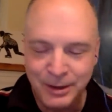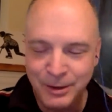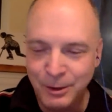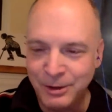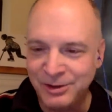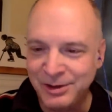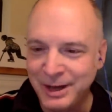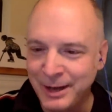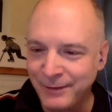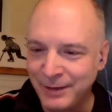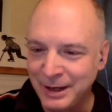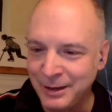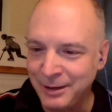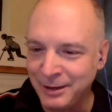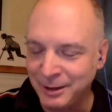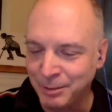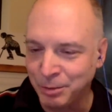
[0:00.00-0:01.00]
who doesn't have
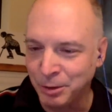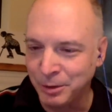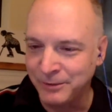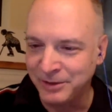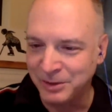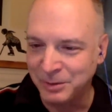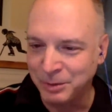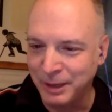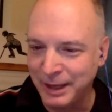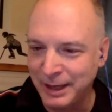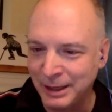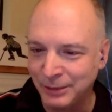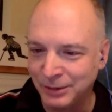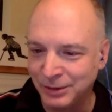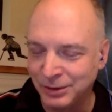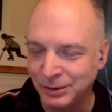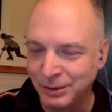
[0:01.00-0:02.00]
anything to prove and is playing
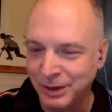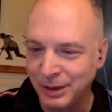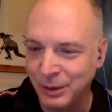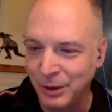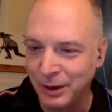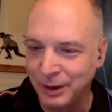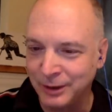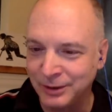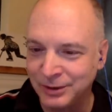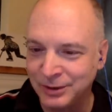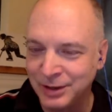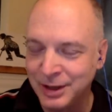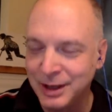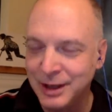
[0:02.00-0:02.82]
out the string avoiders.